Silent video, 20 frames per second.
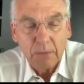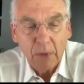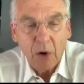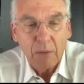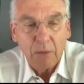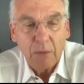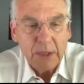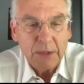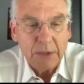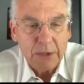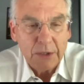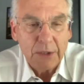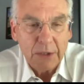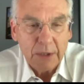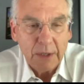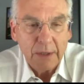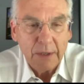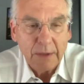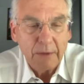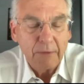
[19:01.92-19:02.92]
moments
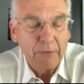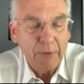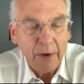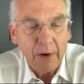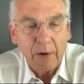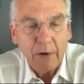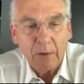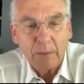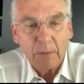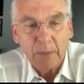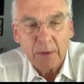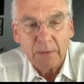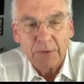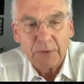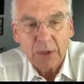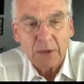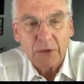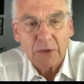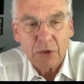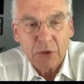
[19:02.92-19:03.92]
in the film of
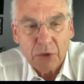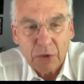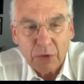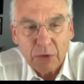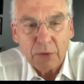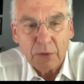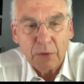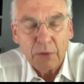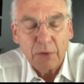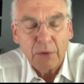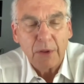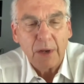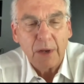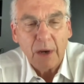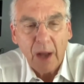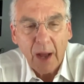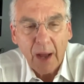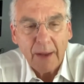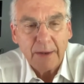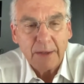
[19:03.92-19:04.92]
such truth and
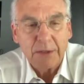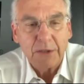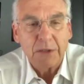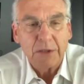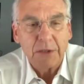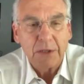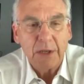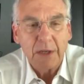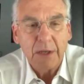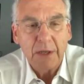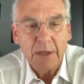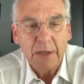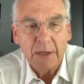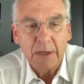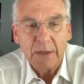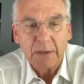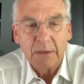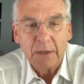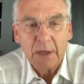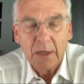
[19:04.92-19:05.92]
honesty
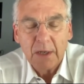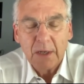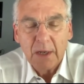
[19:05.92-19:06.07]
and